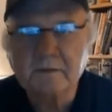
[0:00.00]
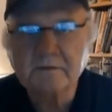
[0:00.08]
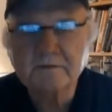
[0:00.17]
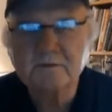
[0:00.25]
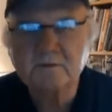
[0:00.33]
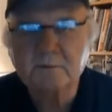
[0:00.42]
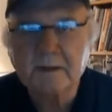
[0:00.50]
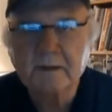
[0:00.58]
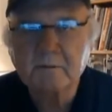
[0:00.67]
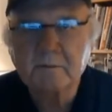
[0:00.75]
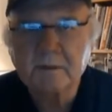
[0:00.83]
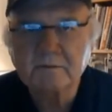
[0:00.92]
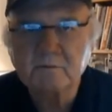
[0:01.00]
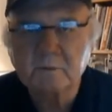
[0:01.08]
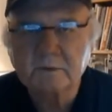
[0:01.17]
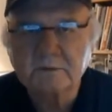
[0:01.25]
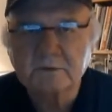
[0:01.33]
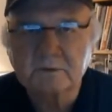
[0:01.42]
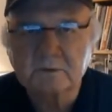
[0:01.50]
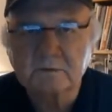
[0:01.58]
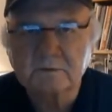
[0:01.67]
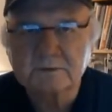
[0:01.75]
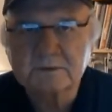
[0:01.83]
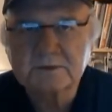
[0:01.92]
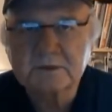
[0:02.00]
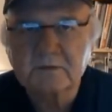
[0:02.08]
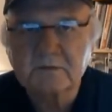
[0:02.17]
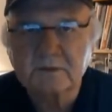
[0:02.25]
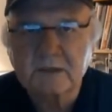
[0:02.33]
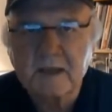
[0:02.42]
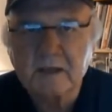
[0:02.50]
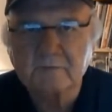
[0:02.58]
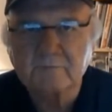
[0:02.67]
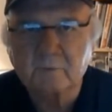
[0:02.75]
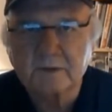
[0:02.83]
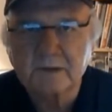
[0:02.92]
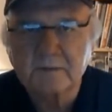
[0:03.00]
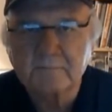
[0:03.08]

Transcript: And this is my Equibase Winter Circle Southern California